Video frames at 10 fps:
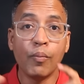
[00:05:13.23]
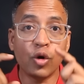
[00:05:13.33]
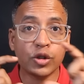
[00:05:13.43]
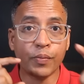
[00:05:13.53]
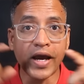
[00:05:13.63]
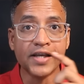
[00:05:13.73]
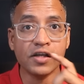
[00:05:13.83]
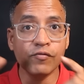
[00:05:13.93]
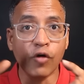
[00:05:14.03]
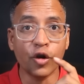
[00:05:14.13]
Both
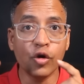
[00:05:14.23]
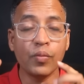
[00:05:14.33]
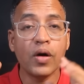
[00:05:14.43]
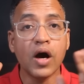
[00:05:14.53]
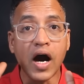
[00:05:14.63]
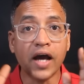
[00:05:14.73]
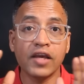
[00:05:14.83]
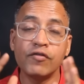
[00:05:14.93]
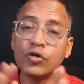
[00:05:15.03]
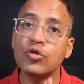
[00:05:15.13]
price and volume are
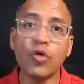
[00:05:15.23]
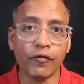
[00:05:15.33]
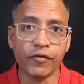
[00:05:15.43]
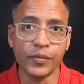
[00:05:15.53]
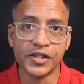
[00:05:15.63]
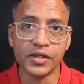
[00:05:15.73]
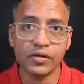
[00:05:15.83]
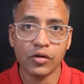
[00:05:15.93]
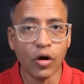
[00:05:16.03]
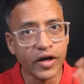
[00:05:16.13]
giving you confirmation.
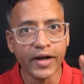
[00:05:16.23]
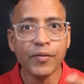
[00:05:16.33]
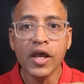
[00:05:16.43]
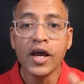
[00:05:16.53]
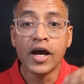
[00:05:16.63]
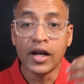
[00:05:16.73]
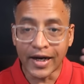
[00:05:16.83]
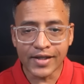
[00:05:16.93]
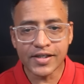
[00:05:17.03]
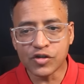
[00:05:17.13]
All right.
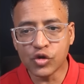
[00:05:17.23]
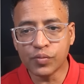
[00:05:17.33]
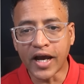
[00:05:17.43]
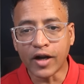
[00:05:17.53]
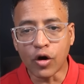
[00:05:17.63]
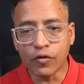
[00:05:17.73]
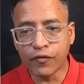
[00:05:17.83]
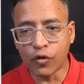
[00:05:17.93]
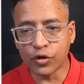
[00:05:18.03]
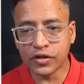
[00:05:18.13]
Let us assume that on
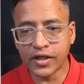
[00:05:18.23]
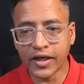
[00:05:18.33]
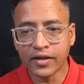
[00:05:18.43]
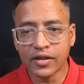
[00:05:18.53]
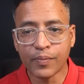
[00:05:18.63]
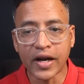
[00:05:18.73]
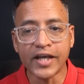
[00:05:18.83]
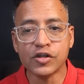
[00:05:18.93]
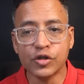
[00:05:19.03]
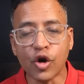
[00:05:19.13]
fourth day, the
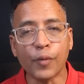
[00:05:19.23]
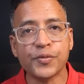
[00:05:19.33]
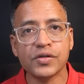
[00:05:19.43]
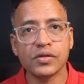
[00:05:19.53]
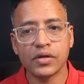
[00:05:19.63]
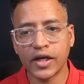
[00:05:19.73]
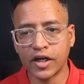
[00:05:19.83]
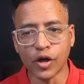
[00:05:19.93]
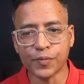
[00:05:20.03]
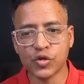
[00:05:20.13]
price drops.
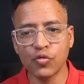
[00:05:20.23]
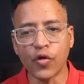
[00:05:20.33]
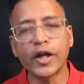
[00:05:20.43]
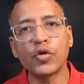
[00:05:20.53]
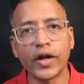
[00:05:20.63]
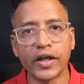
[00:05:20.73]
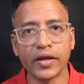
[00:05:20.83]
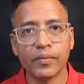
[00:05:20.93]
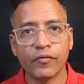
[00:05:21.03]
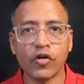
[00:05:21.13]
It drops to
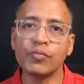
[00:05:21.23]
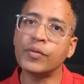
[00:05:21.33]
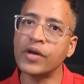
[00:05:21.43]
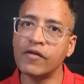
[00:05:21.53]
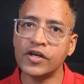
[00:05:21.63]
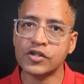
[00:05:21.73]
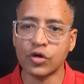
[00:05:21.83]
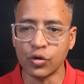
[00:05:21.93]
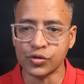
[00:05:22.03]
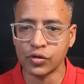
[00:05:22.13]
120 from the previous
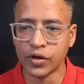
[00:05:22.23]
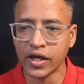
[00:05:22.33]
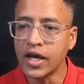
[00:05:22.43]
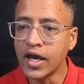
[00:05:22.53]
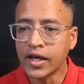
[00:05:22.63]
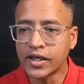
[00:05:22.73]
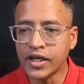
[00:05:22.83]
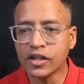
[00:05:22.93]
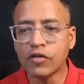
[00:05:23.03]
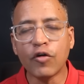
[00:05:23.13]
close. Okay.
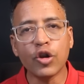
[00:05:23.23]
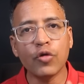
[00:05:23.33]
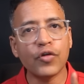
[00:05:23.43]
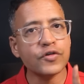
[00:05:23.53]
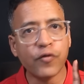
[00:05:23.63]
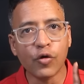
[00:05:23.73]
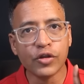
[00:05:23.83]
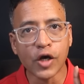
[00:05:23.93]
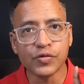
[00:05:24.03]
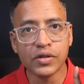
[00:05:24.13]
Here the volume was
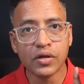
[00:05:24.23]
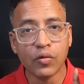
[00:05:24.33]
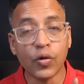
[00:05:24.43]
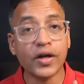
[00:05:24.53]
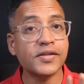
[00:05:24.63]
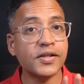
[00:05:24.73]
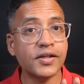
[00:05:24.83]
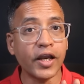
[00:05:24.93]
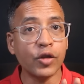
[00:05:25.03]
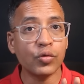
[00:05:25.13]
4000. What does
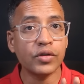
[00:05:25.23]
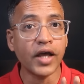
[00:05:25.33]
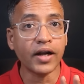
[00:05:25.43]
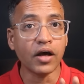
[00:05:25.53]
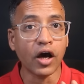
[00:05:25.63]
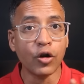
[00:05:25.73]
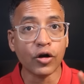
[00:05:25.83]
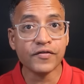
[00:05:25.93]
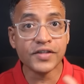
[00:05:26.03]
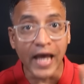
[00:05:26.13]
it tell you? That a
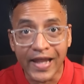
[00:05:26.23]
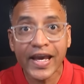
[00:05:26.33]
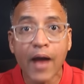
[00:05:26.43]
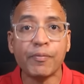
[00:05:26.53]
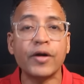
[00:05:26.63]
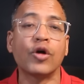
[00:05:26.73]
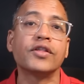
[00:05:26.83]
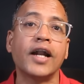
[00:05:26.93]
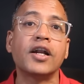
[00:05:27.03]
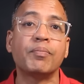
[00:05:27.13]
lot of selling happened
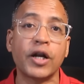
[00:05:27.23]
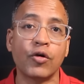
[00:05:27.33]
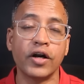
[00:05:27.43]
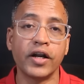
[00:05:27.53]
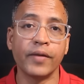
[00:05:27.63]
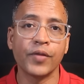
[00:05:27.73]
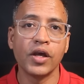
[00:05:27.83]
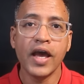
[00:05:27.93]
on that particular day.